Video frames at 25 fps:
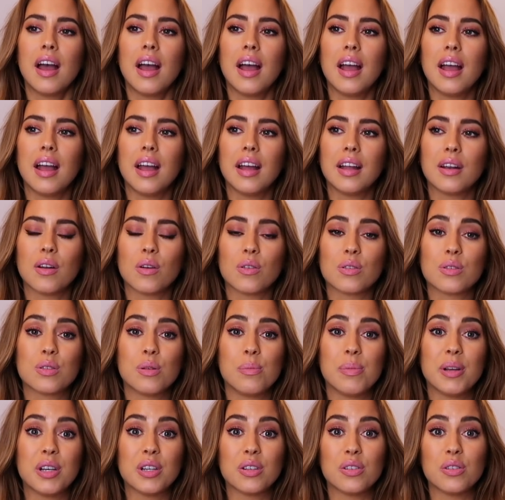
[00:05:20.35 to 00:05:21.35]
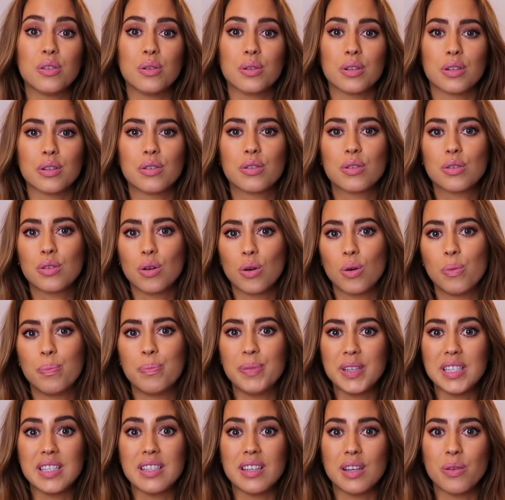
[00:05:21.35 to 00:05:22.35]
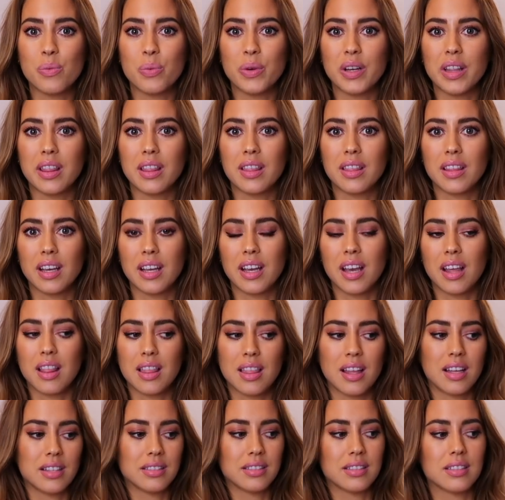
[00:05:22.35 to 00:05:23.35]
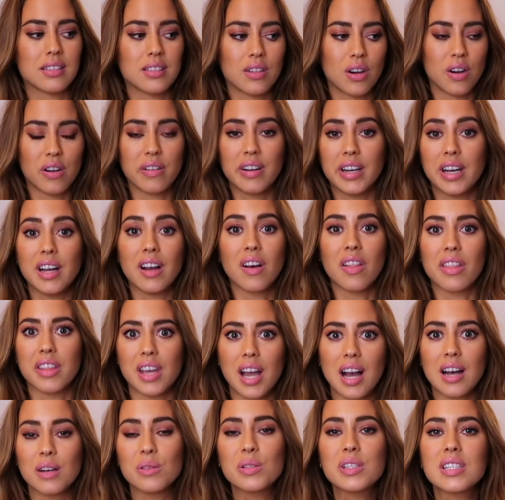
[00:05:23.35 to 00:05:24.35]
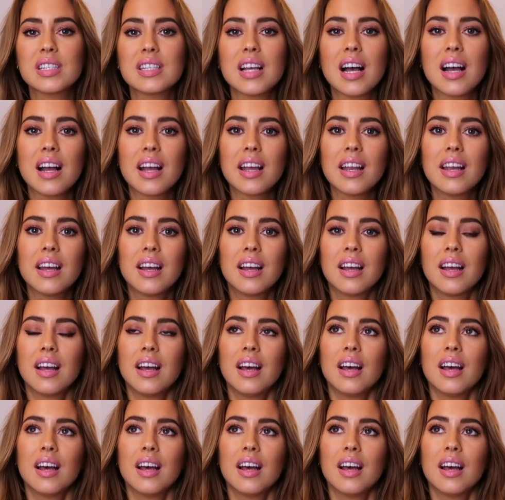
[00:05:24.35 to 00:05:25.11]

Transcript: And also because you are so busy with the kid that's already on the outside.